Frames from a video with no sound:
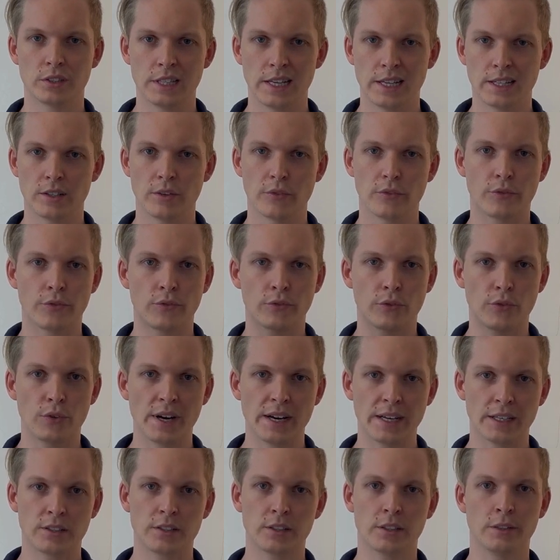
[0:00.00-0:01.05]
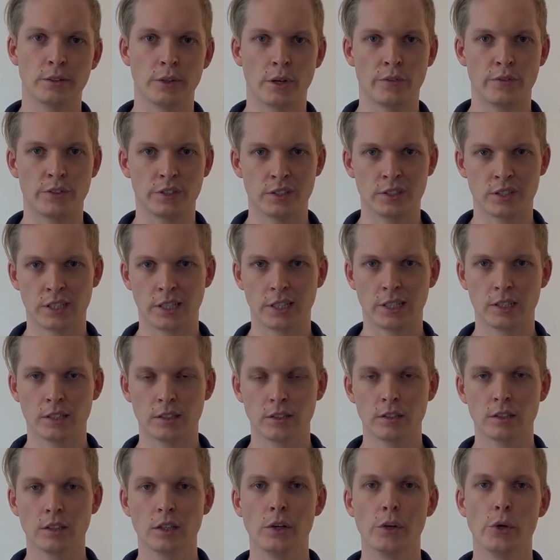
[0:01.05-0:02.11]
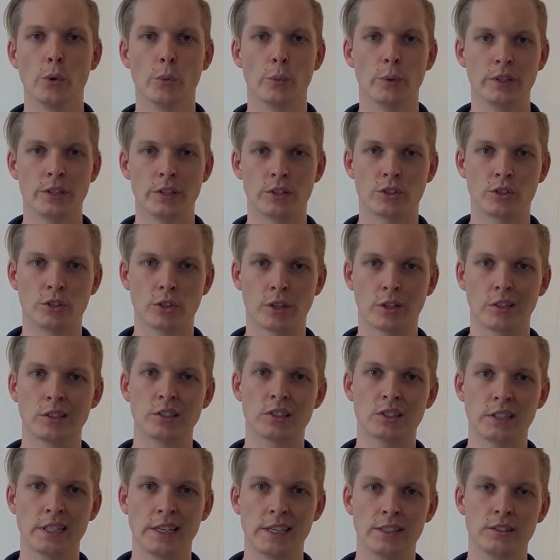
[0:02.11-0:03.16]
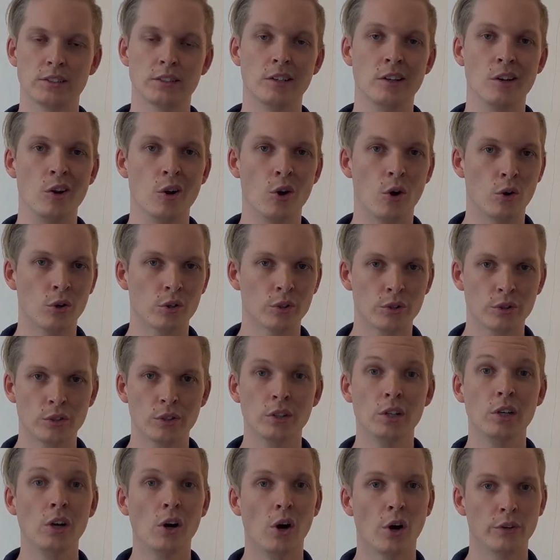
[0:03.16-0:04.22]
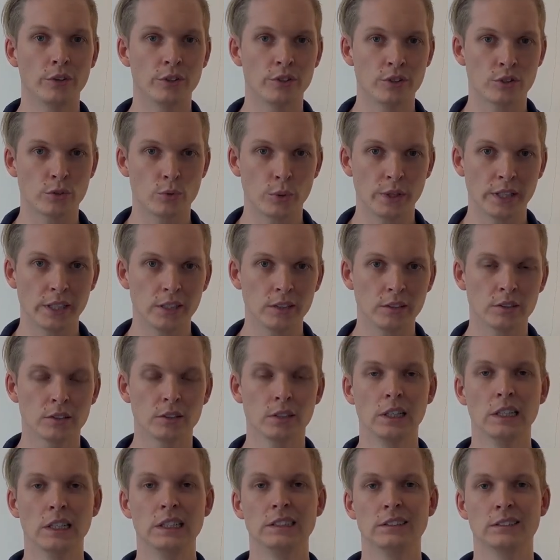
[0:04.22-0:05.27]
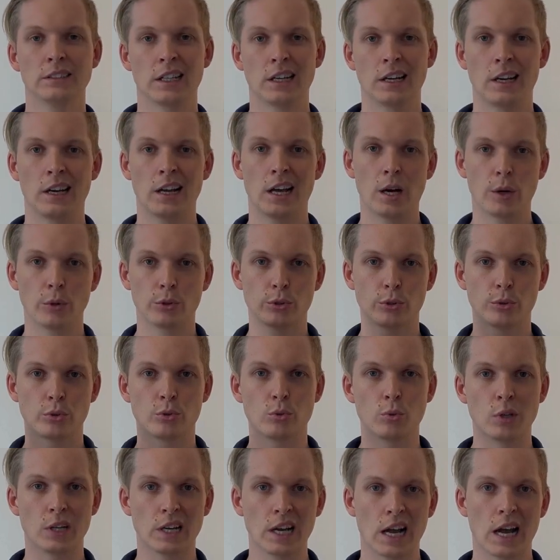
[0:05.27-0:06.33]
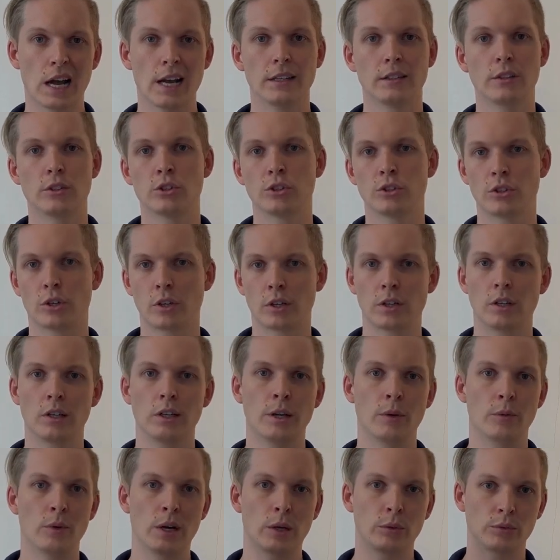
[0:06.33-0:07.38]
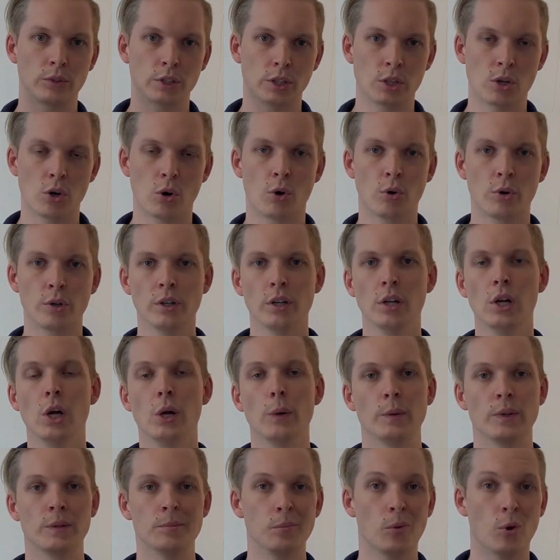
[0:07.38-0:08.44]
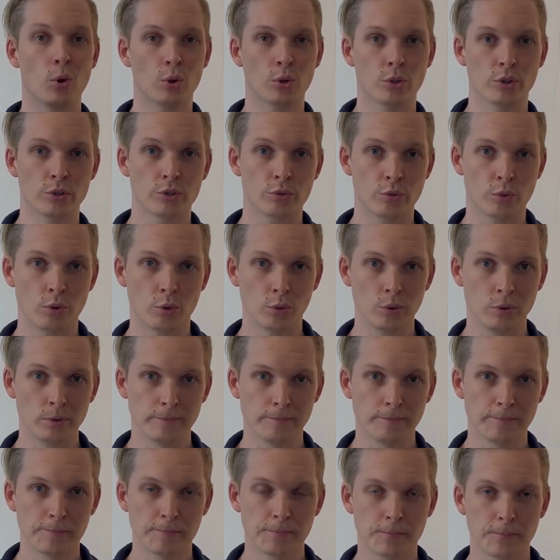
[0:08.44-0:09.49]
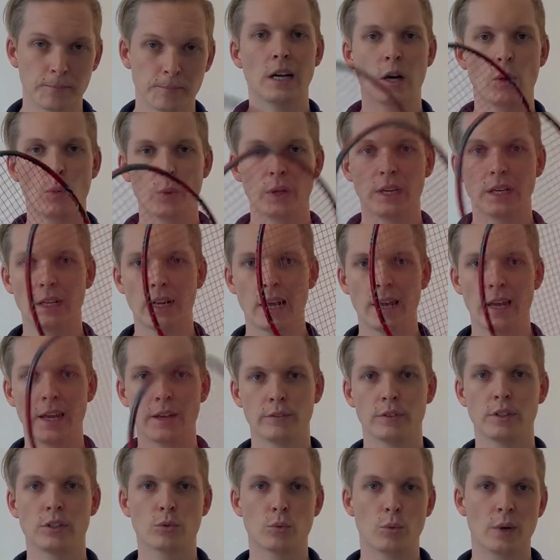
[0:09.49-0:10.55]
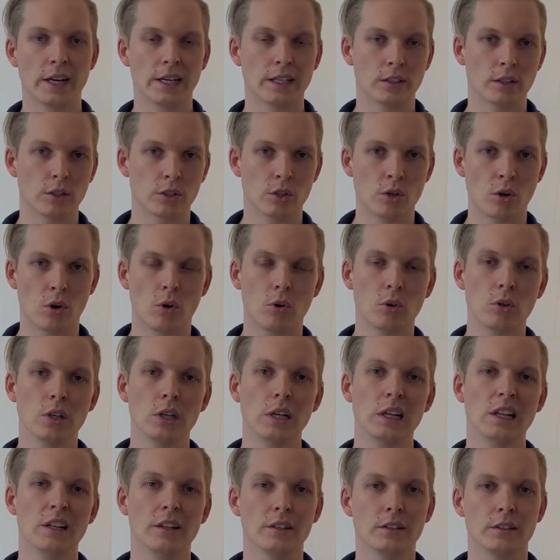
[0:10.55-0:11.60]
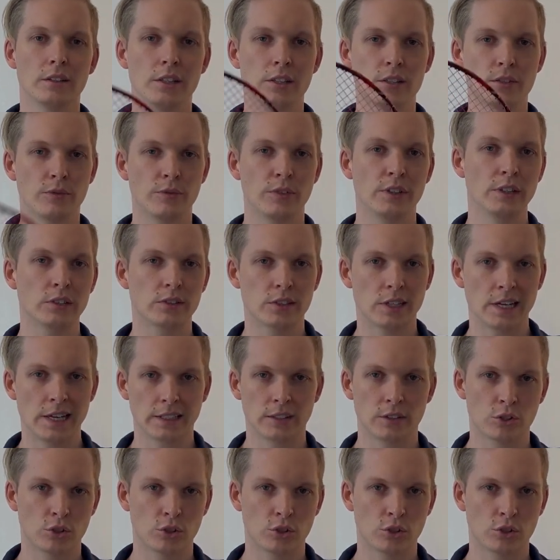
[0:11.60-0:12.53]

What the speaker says: that fraction of a second where the shuttle stays longer on the strings that allows you to guide the shuttle around the court with more control. Now when I have this racket on court, this feels like the